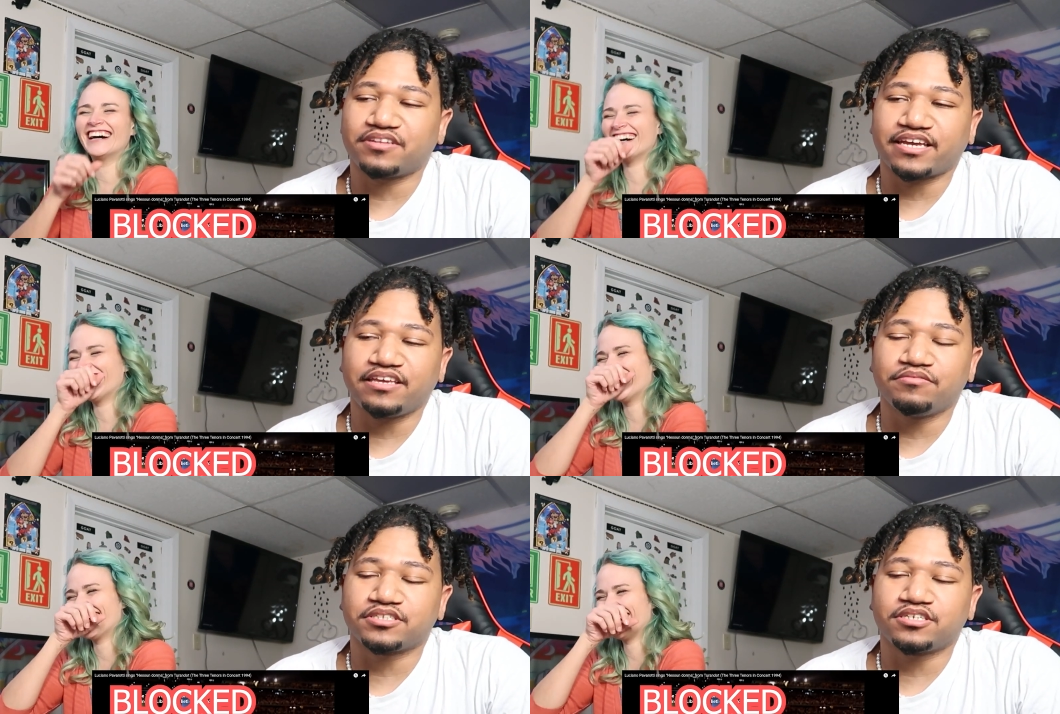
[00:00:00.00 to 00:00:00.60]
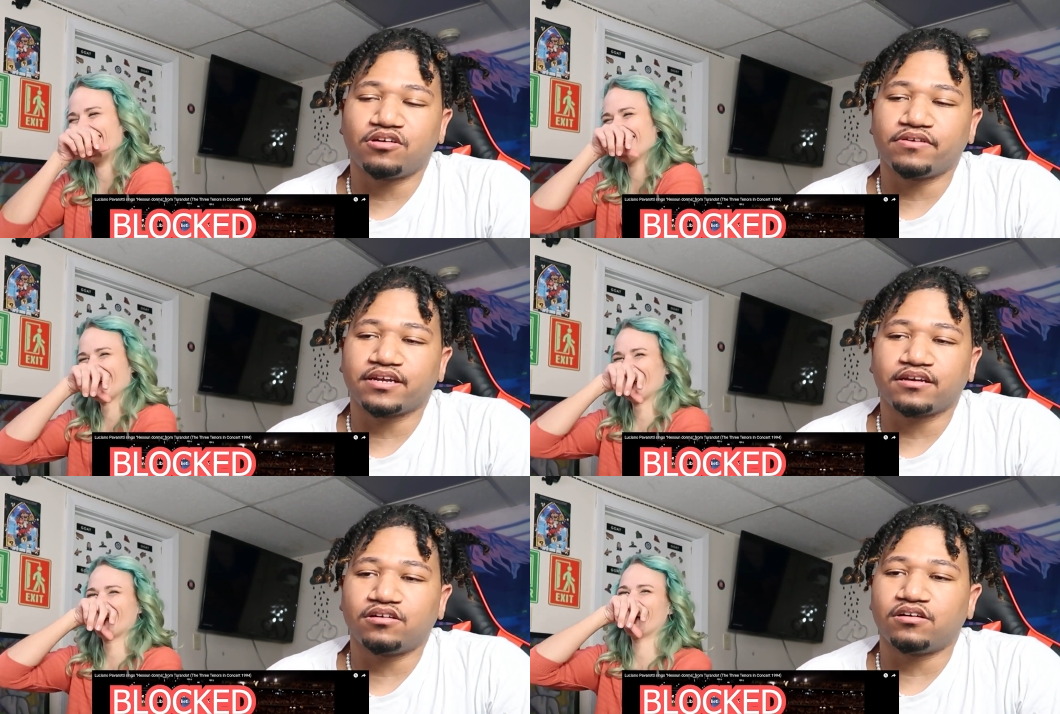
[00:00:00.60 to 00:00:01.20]
Speaker 1: Like he was
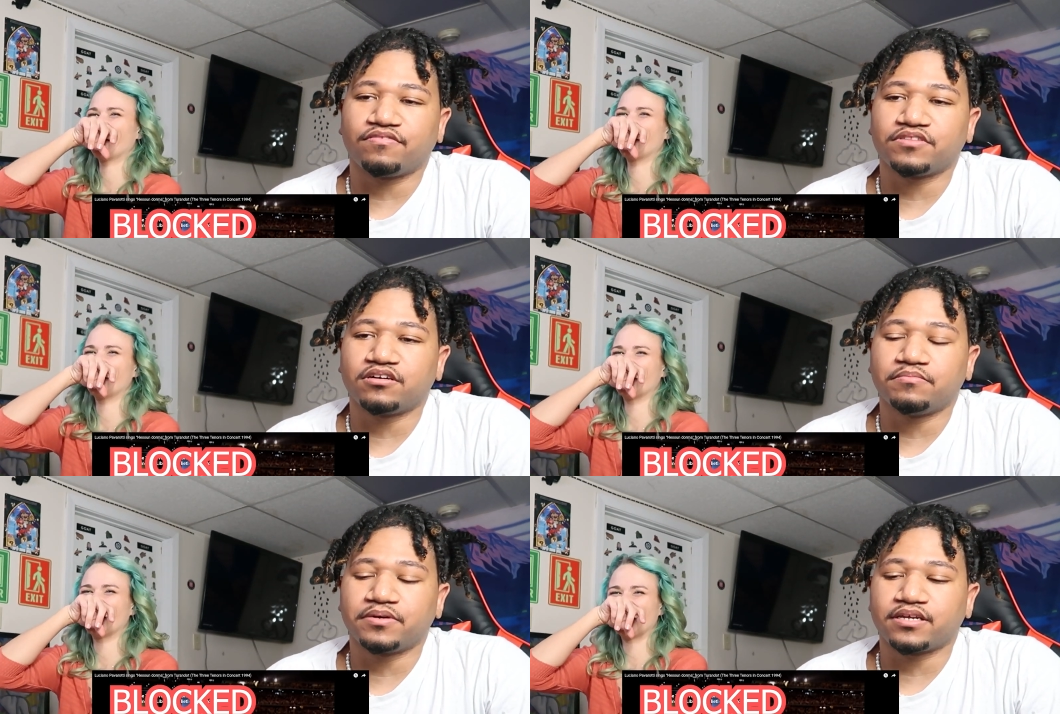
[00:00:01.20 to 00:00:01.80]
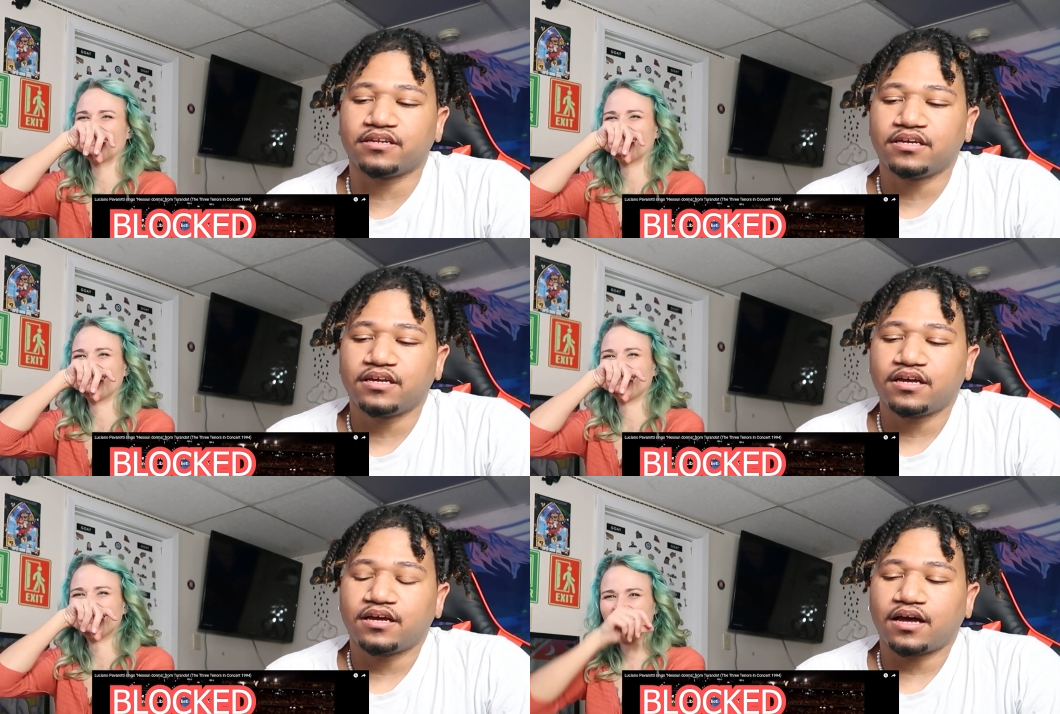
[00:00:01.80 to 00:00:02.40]
going off though. But
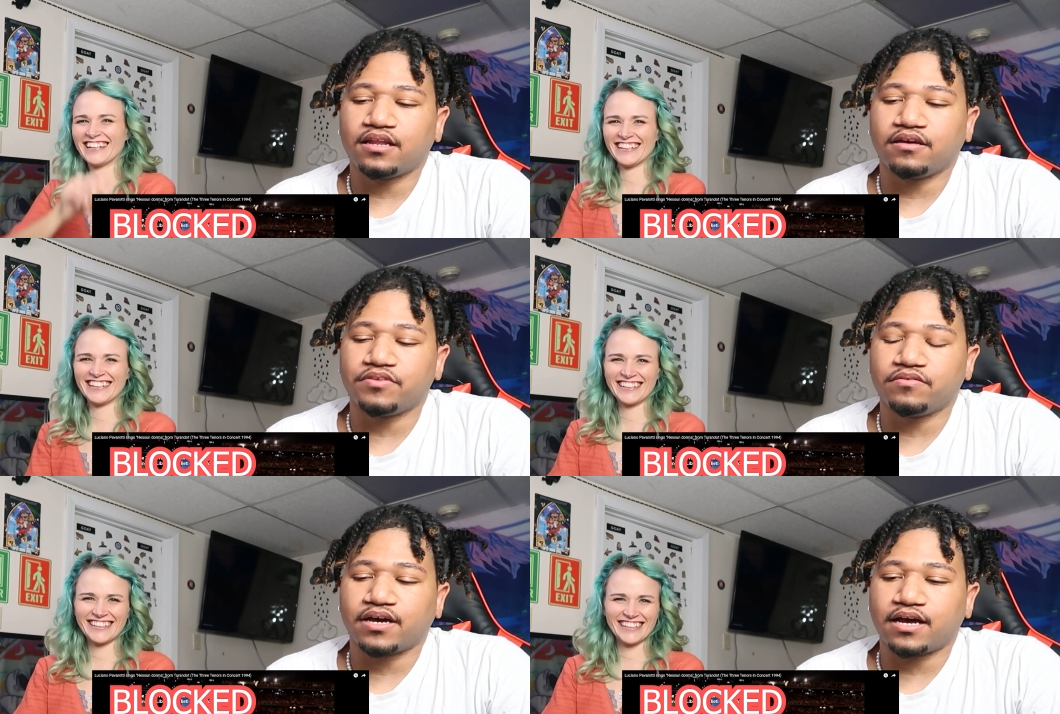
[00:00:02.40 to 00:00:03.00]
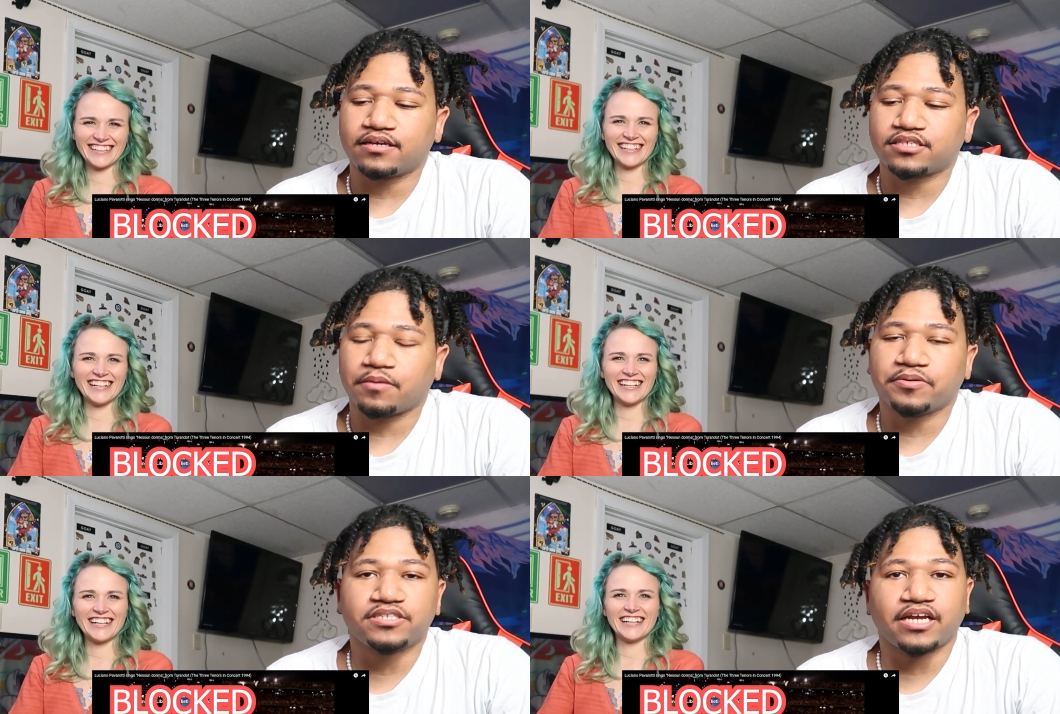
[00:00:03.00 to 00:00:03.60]
I love you guys. I
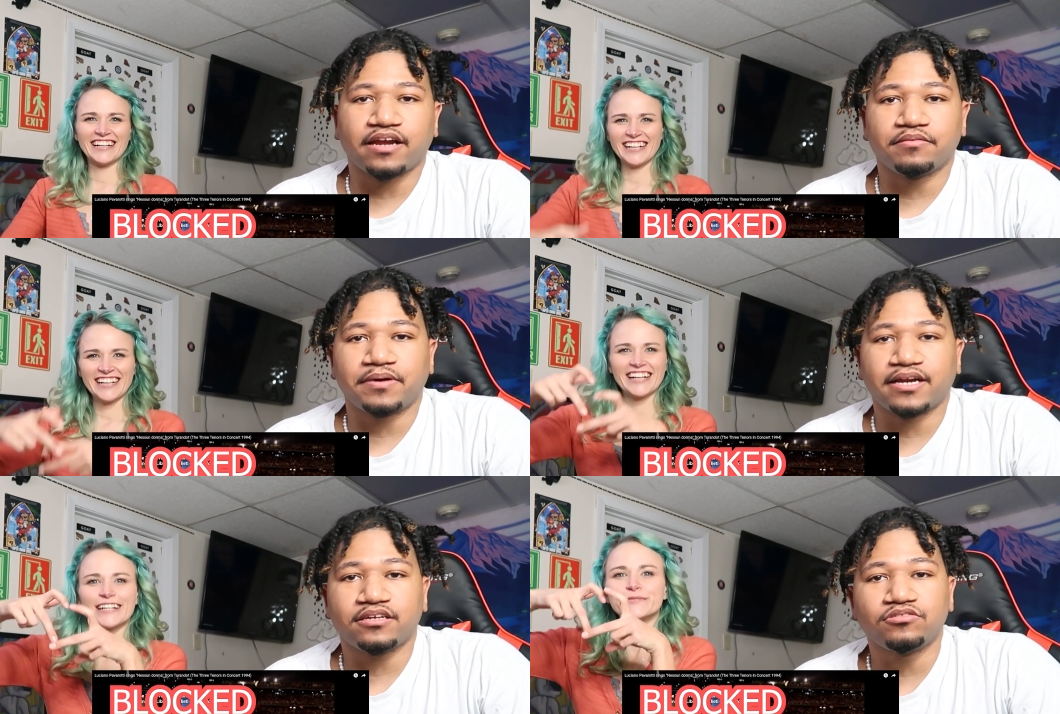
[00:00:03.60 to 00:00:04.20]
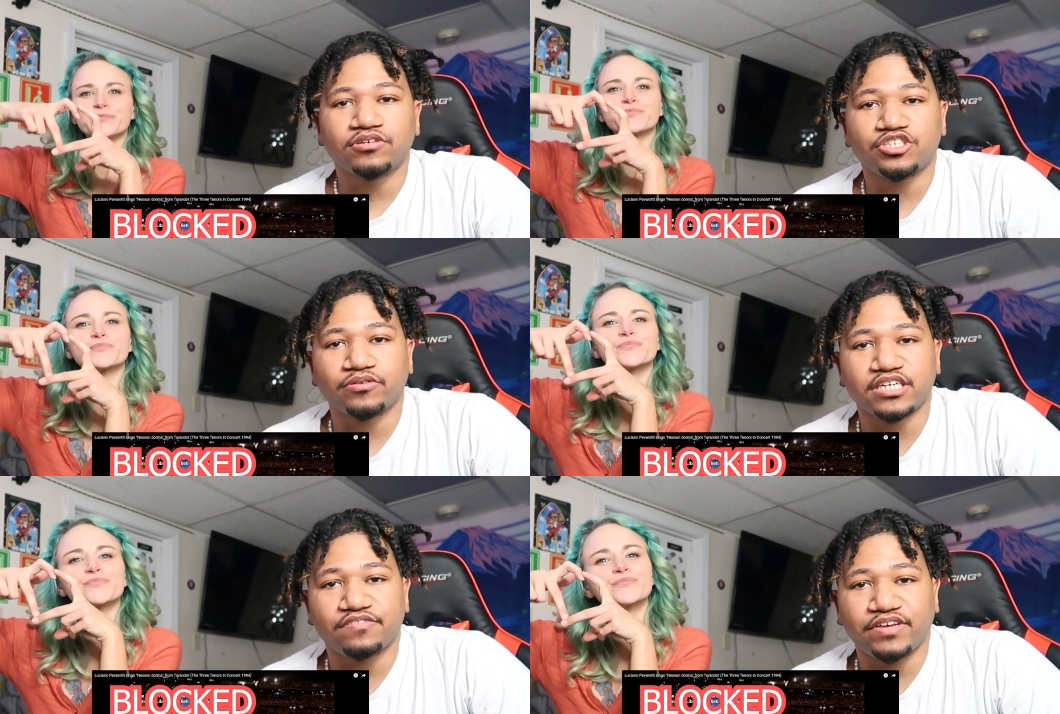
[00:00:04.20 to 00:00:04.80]
appreciate everybody who
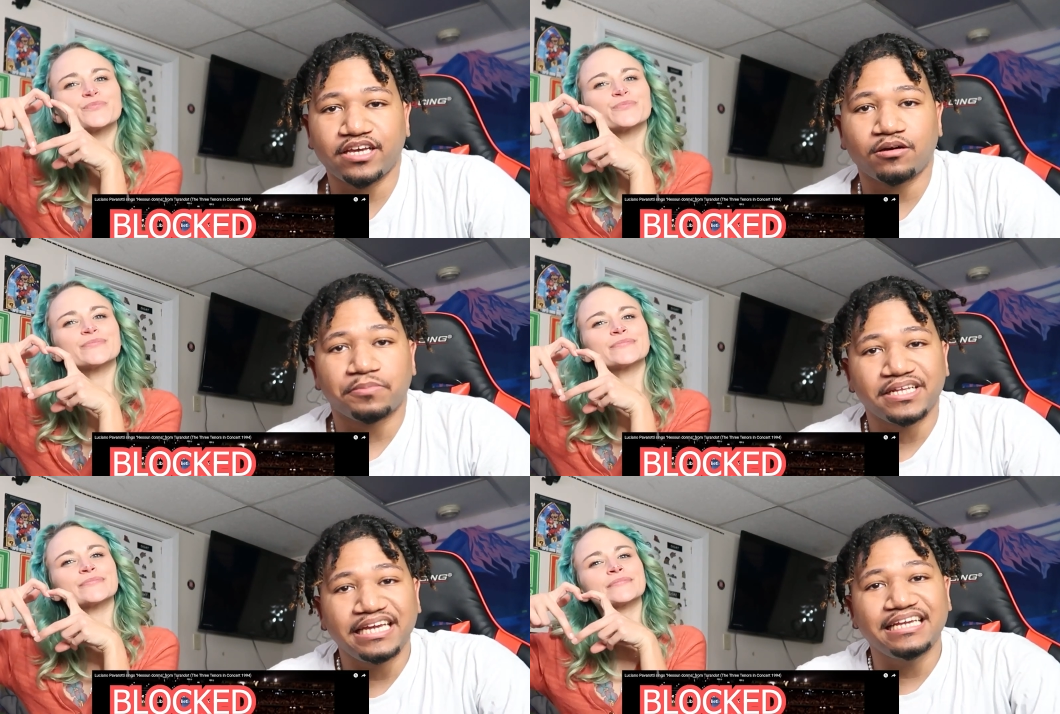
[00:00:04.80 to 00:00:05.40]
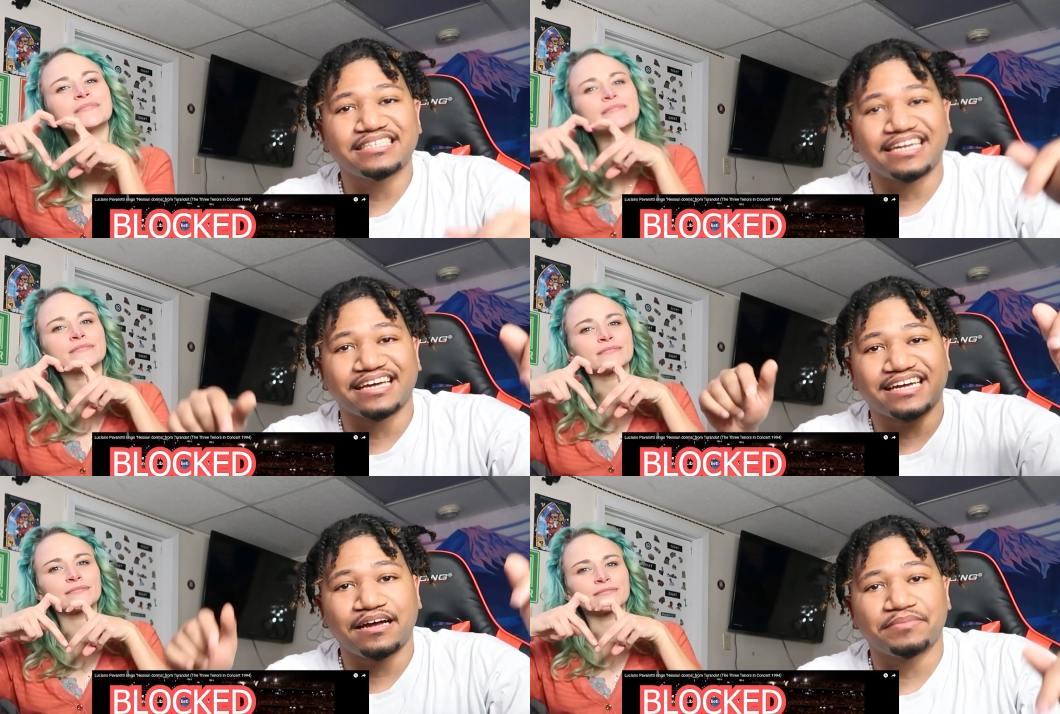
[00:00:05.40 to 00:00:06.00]
enjoyed this video. Please in
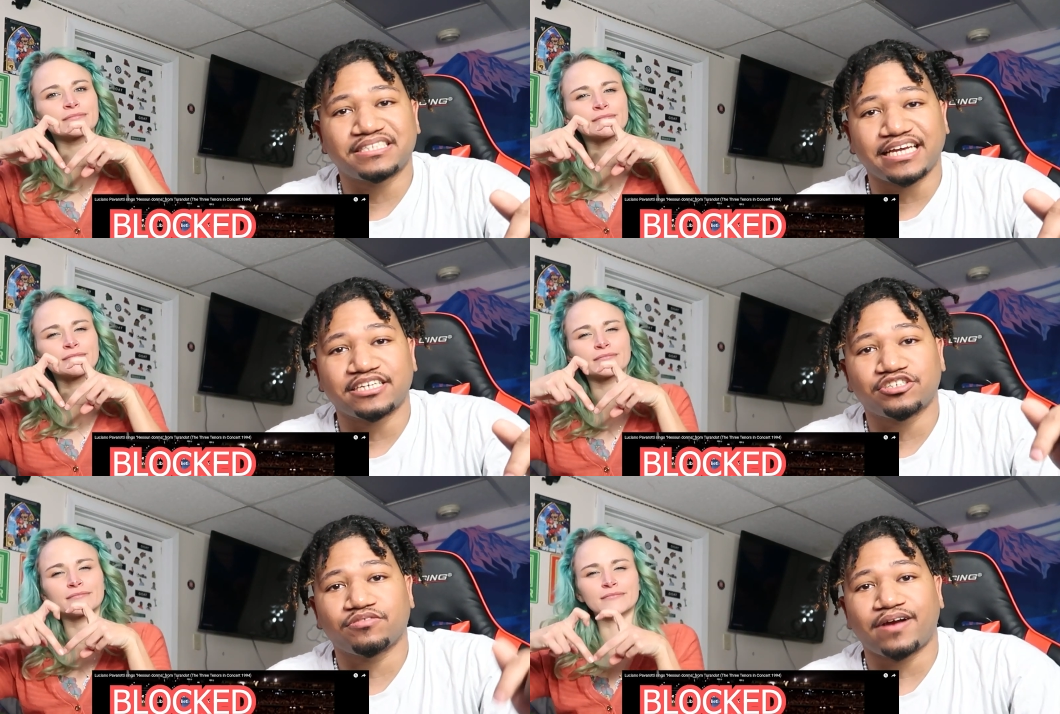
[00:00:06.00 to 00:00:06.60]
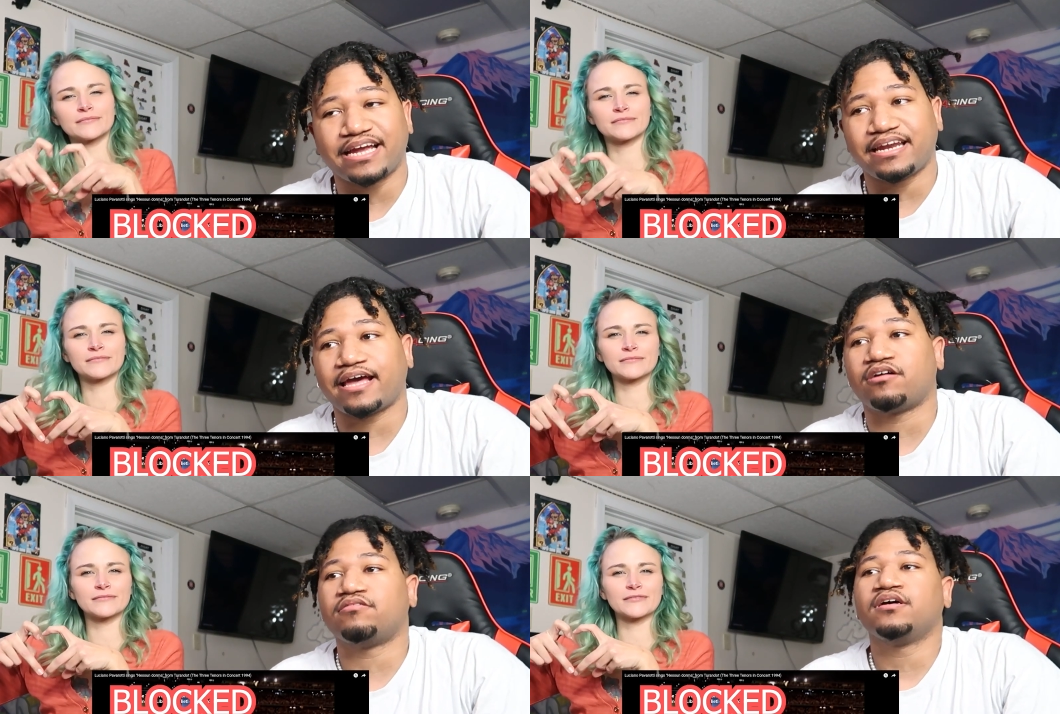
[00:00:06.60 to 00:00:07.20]
the comment section right
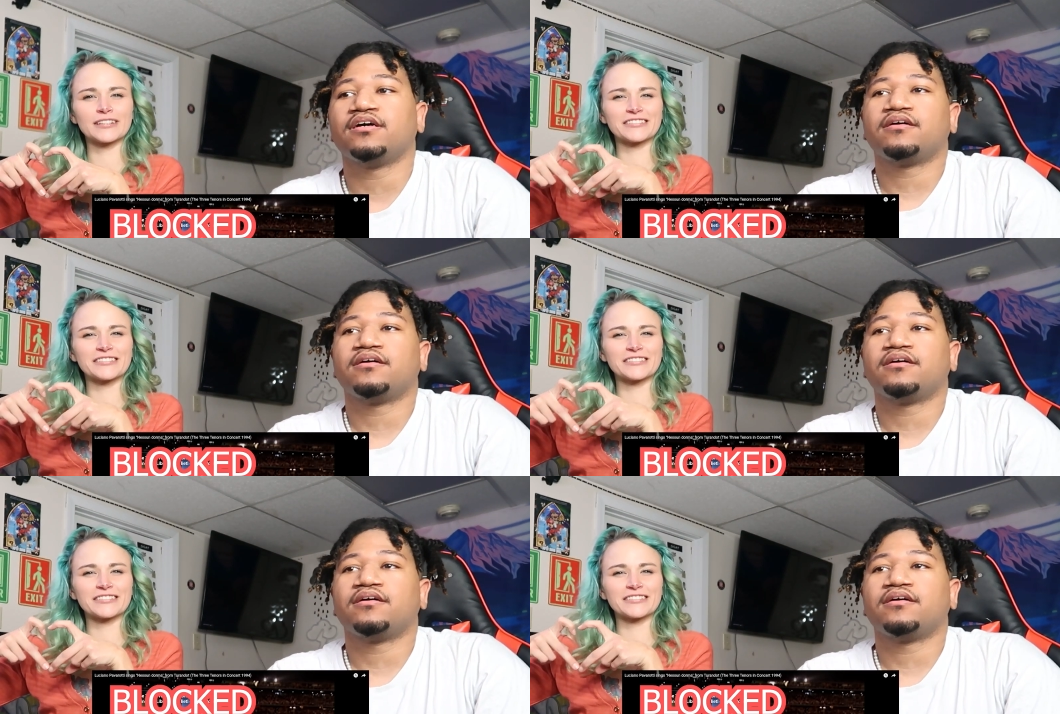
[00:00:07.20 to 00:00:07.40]
now,